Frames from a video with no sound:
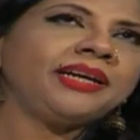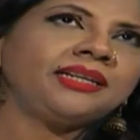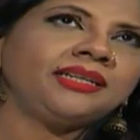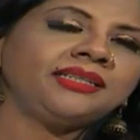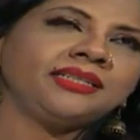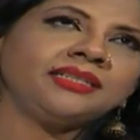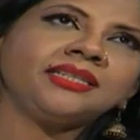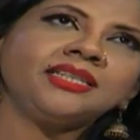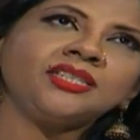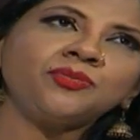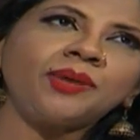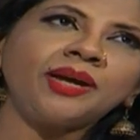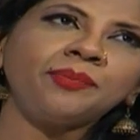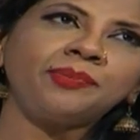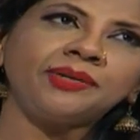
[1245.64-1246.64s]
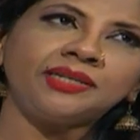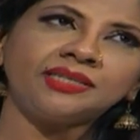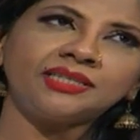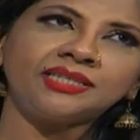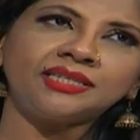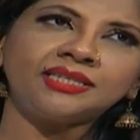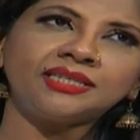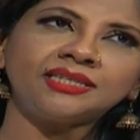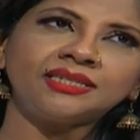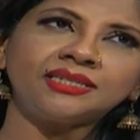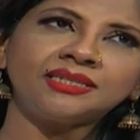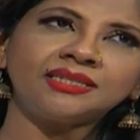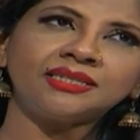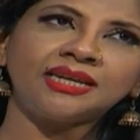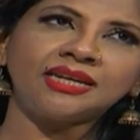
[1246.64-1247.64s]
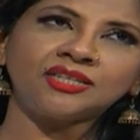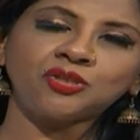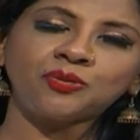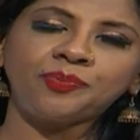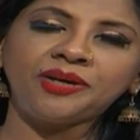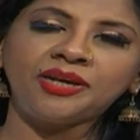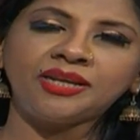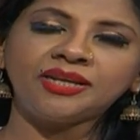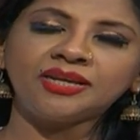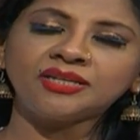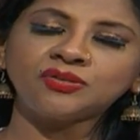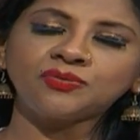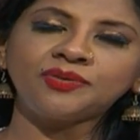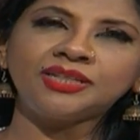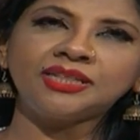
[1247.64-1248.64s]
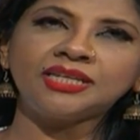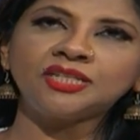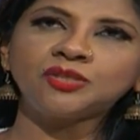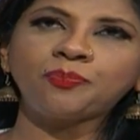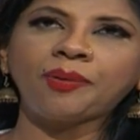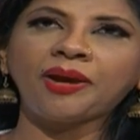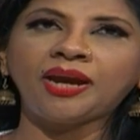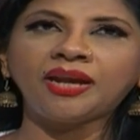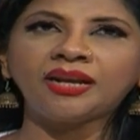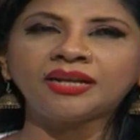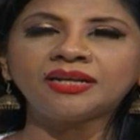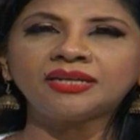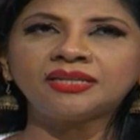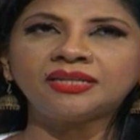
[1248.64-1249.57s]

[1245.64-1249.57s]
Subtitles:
in the sense, my personal experience with this patent